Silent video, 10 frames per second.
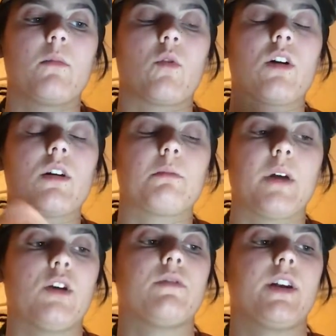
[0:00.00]
or
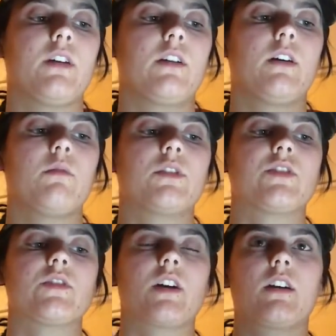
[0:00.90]
paraphernalia, which
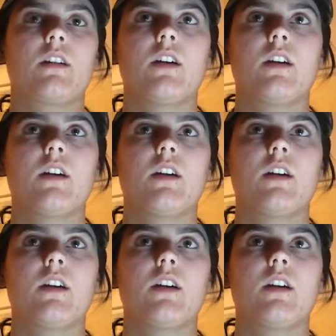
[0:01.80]
is like